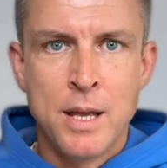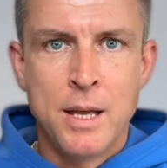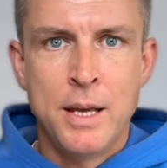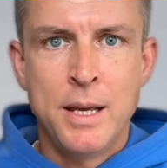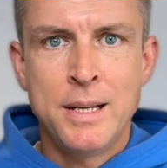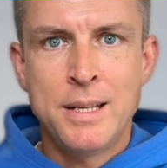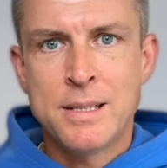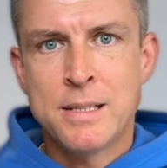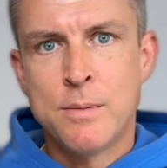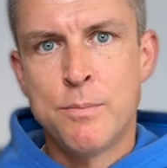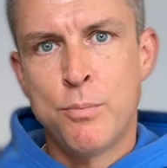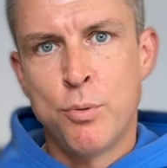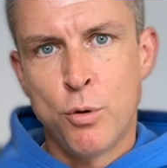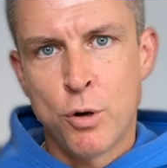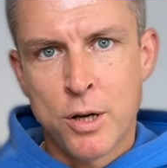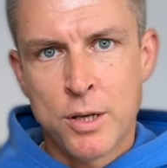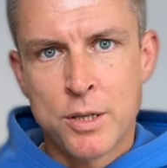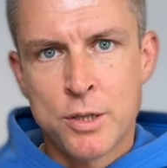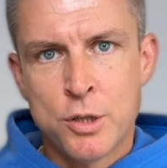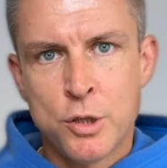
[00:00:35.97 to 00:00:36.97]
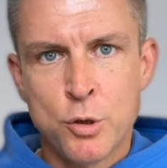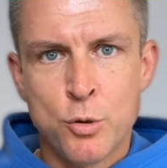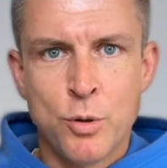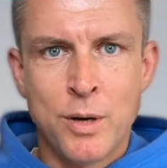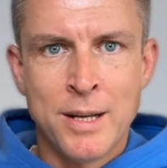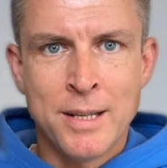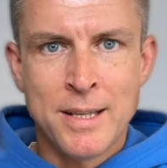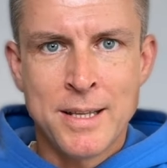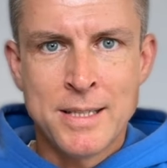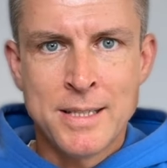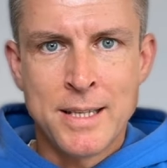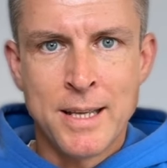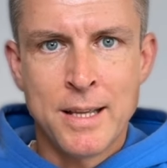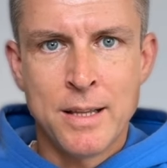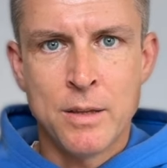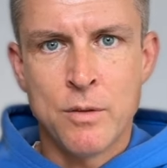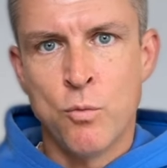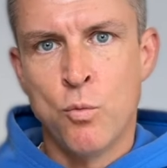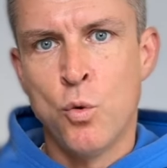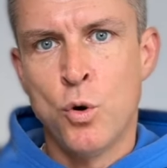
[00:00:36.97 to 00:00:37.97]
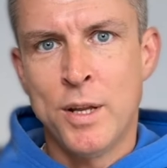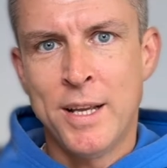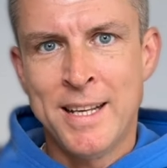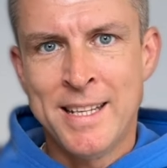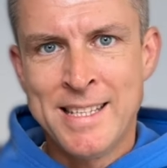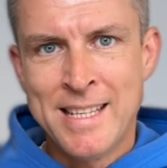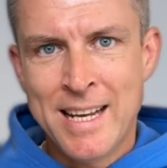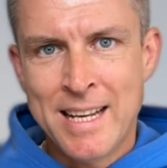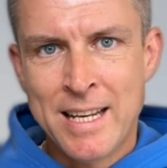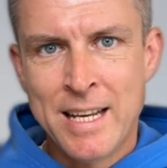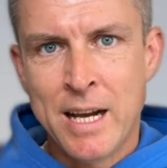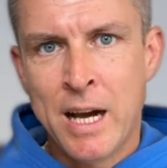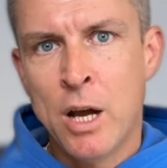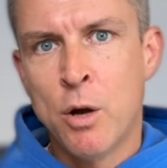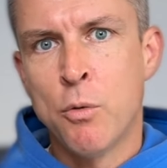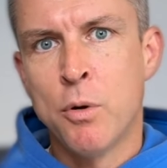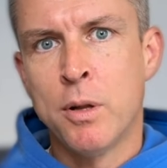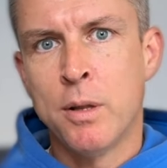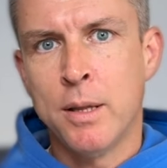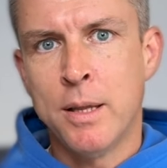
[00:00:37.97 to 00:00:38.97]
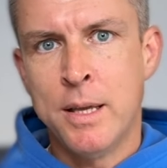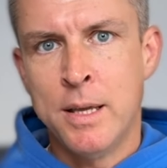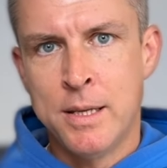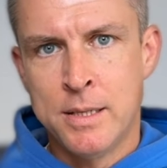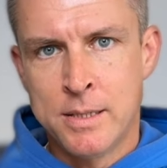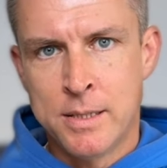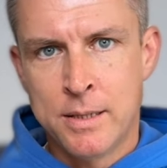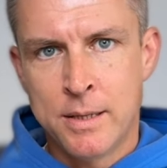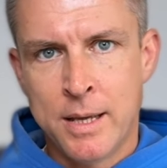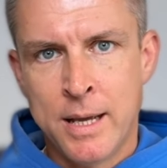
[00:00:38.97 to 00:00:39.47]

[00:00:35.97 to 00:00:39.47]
it is important to understand what exactly I O L is